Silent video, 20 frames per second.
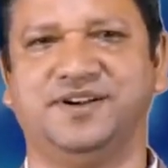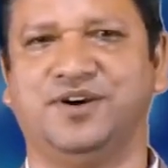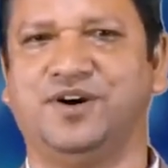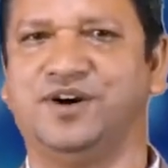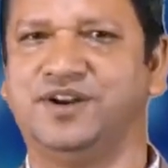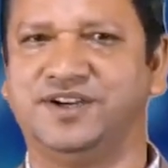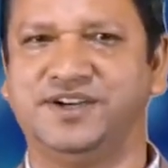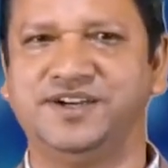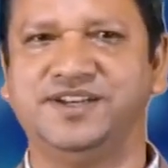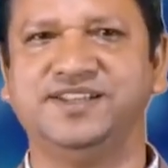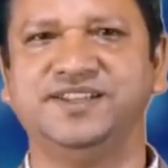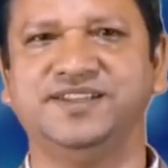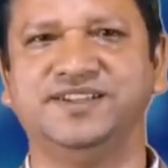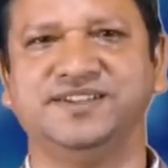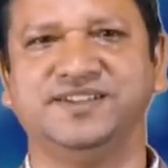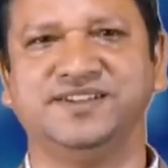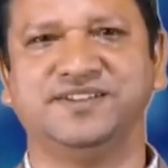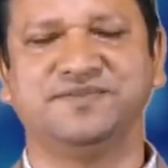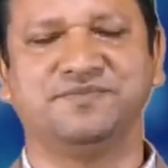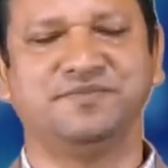Already
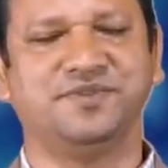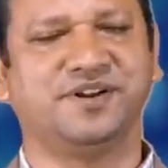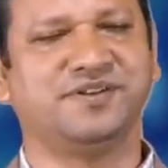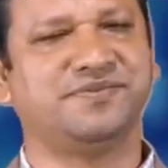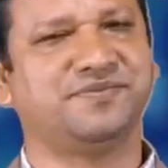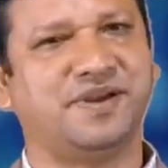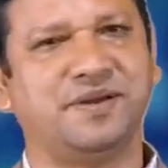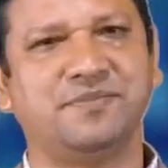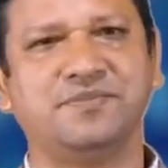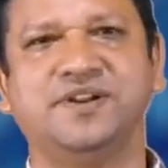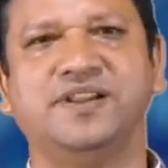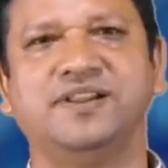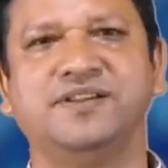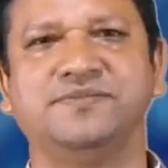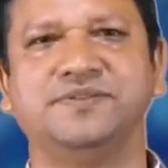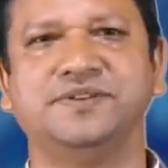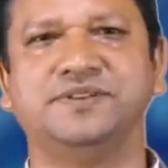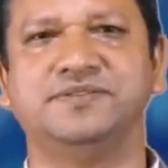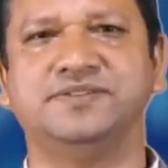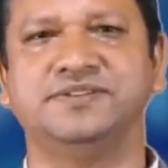we are familiar
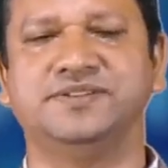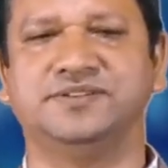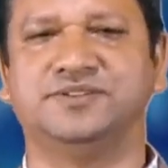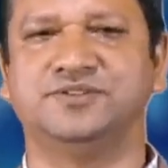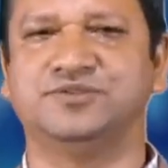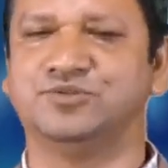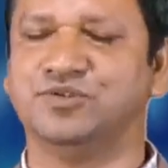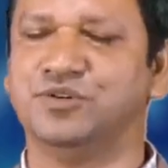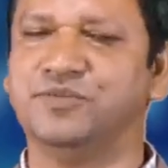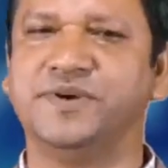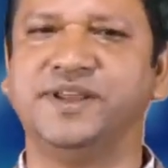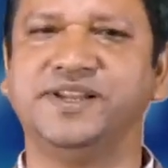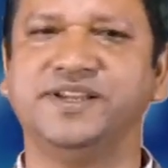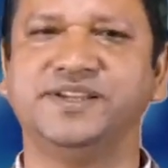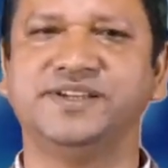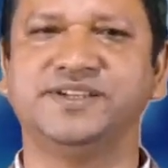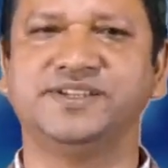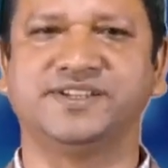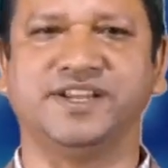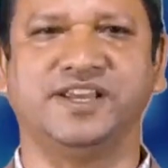with so
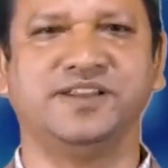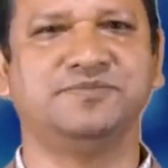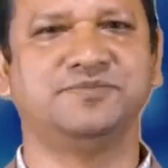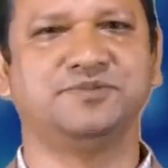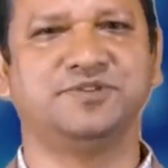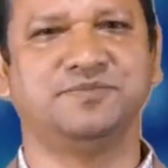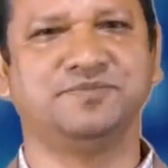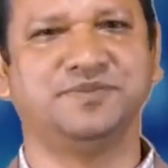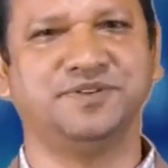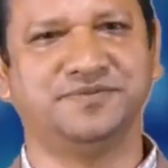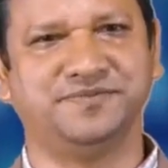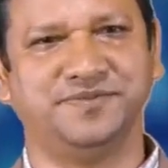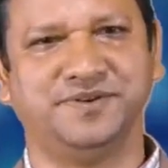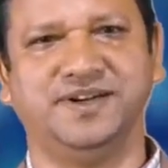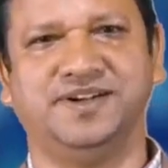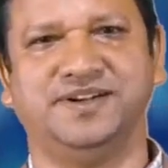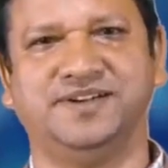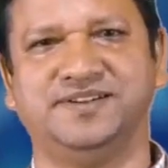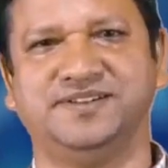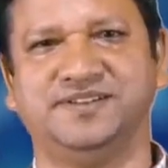many types of the
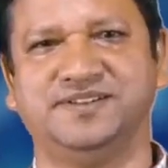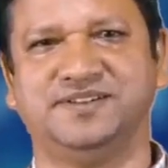field,